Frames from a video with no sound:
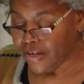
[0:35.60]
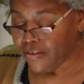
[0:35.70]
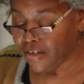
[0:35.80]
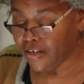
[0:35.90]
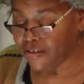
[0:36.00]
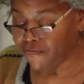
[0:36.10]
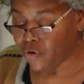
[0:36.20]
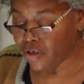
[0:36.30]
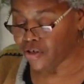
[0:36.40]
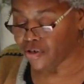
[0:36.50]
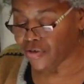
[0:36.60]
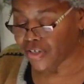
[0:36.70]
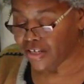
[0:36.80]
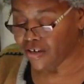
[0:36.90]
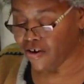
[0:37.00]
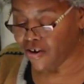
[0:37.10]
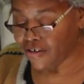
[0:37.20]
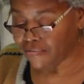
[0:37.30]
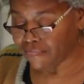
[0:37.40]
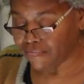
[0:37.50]
The other four girls get caught,
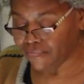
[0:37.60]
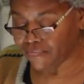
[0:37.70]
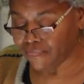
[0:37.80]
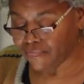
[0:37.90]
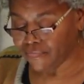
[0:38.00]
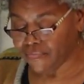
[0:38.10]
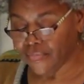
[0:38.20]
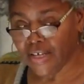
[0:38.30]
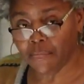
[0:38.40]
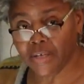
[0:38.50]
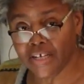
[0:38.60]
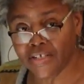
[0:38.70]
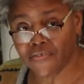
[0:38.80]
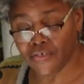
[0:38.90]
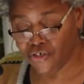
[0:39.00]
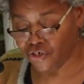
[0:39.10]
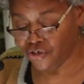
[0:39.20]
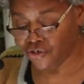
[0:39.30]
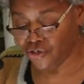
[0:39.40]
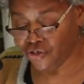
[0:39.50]
and because of the
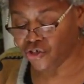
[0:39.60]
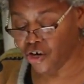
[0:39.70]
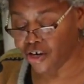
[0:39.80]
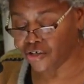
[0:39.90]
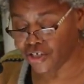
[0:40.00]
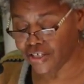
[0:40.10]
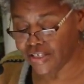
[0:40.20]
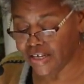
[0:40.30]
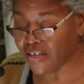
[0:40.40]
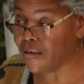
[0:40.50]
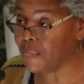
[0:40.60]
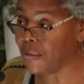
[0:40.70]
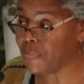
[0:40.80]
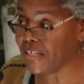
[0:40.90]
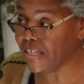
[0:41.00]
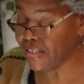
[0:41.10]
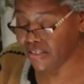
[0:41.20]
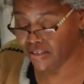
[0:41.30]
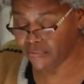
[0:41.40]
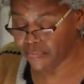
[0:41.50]
church charges that come up
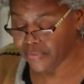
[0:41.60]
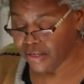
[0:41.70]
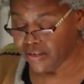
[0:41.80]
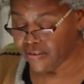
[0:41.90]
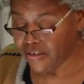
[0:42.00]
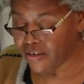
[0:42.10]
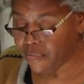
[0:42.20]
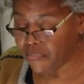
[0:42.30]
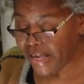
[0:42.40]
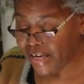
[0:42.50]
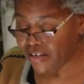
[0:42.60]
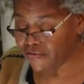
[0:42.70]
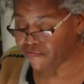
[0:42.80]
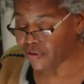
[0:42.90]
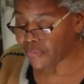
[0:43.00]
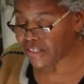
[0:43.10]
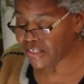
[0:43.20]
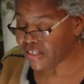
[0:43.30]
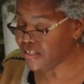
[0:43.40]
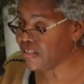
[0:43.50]
against them, they are banned from
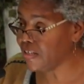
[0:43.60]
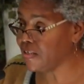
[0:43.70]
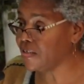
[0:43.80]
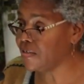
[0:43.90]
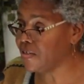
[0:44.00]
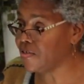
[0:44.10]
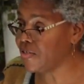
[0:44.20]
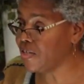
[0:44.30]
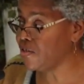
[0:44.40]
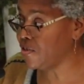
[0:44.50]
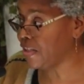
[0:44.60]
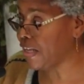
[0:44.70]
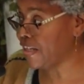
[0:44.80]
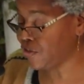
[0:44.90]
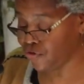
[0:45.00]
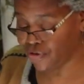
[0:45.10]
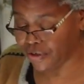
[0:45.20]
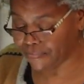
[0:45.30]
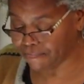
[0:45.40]
attending their senior class trip.